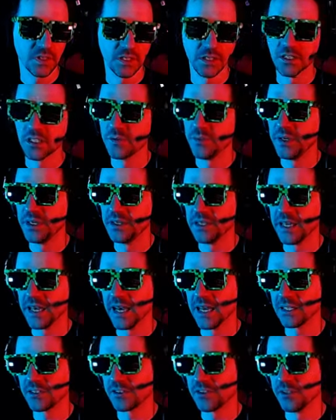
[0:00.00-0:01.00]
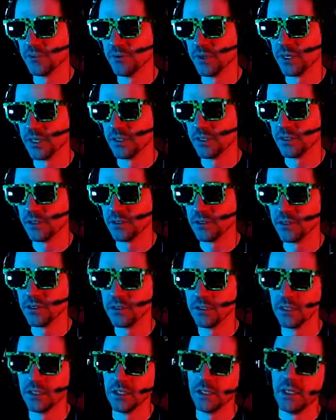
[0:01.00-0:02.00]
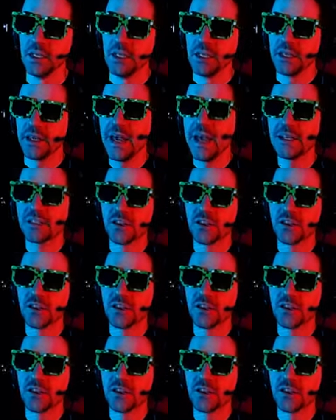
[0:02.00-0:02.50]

spin the axe to win yeah